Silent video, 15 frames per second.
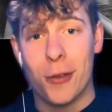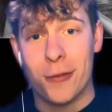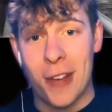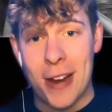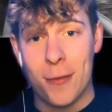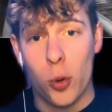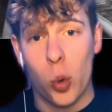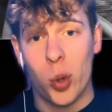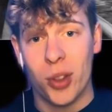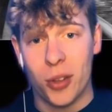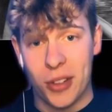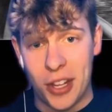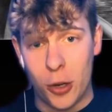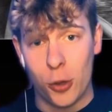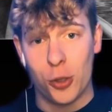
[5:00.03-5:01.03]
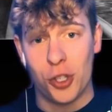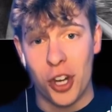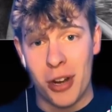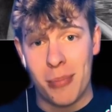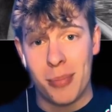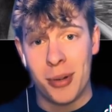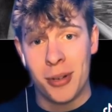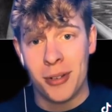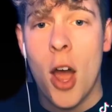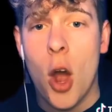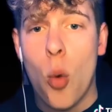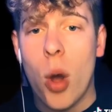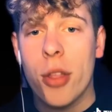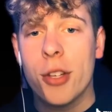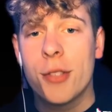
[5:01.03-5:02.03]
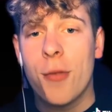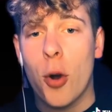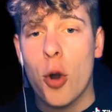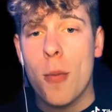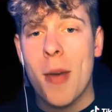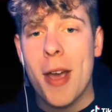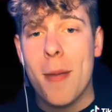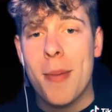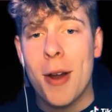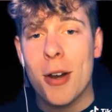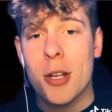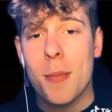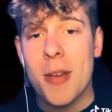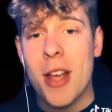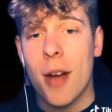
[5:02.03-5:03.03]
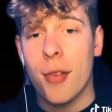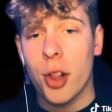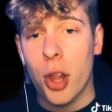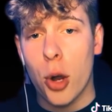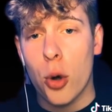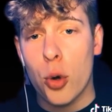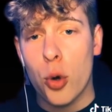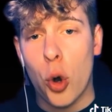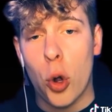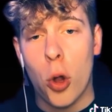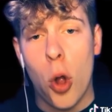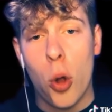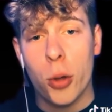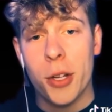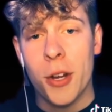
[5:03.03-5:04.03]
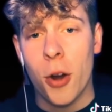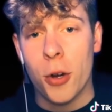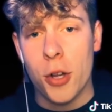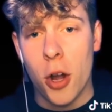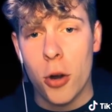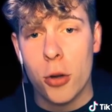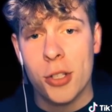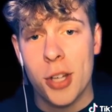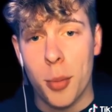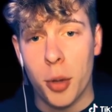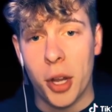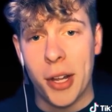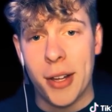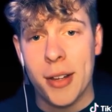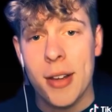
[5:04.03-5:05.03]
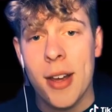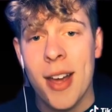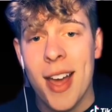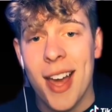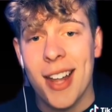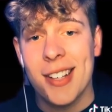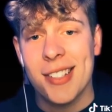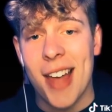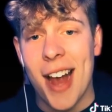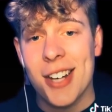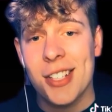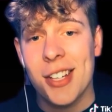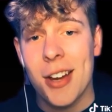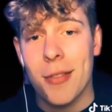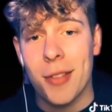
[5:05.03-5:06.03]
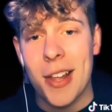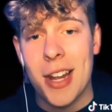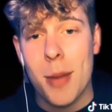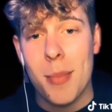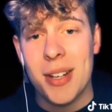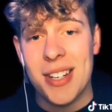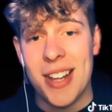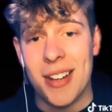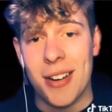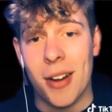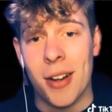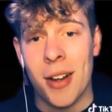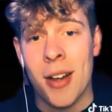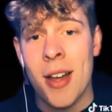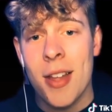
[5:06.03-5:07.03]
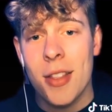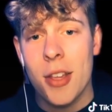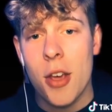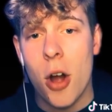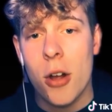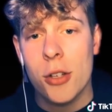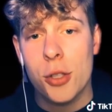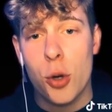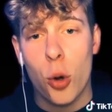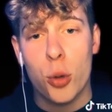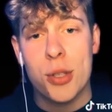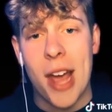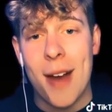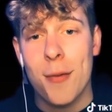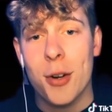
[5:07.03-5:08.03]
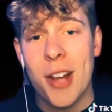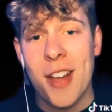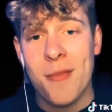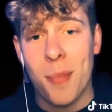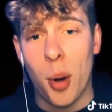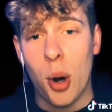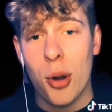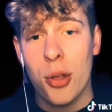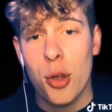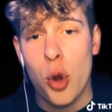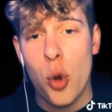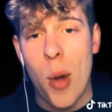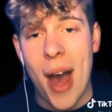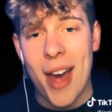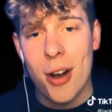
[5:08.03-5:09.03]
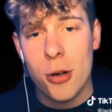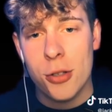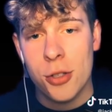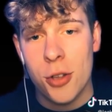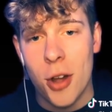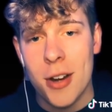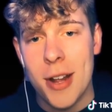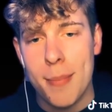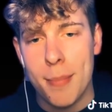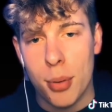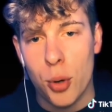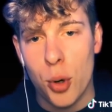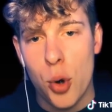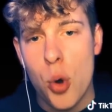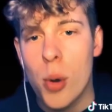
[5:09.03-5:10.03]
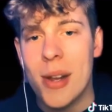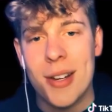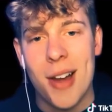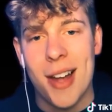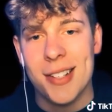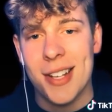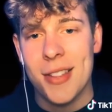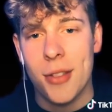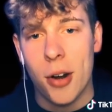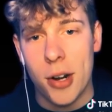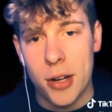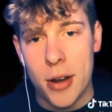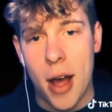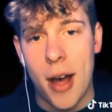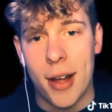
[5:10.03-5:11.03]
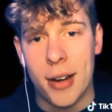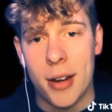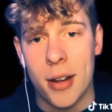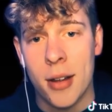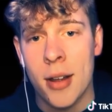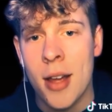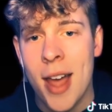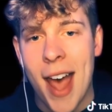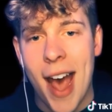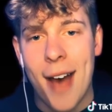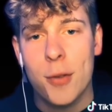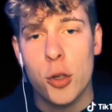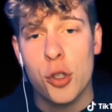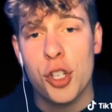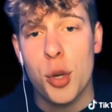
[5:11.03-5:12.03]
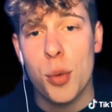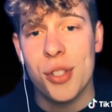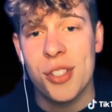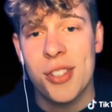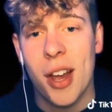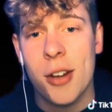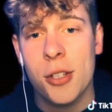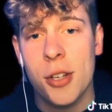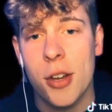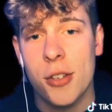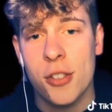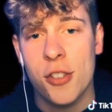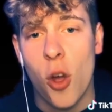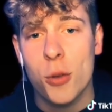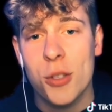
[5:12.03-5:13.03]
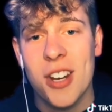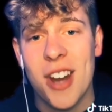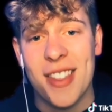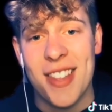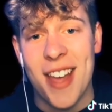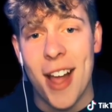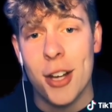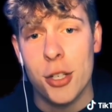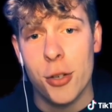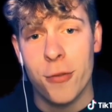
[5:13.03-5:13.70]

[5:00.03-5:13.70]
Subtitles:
of favor with the leadership. While this photo may appear to be of a little girl holding her younger sibling, it is actually of Lena Medina, the youngest girl to ever give birth, who had her son in Peru in 1939, after she was sexually assaulted at the age of